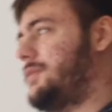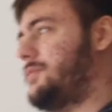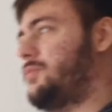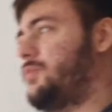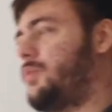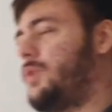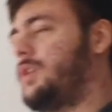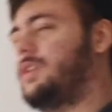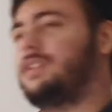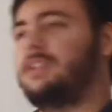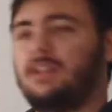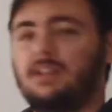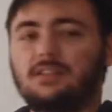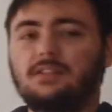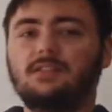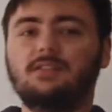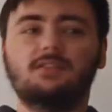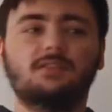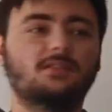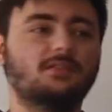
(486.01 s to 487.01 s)
what
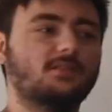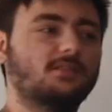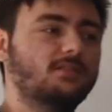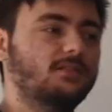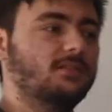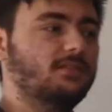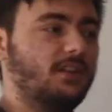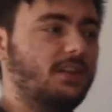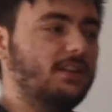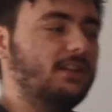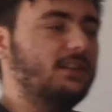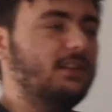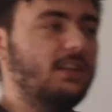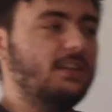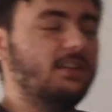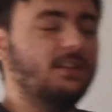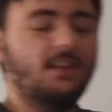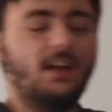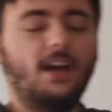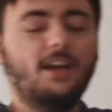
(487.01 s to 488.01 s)
they, and
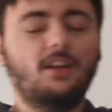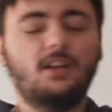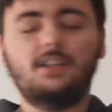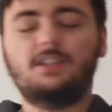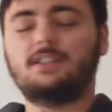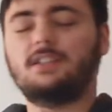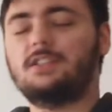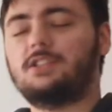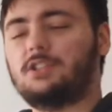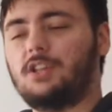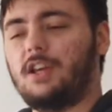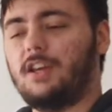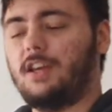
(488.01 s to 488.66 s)
it's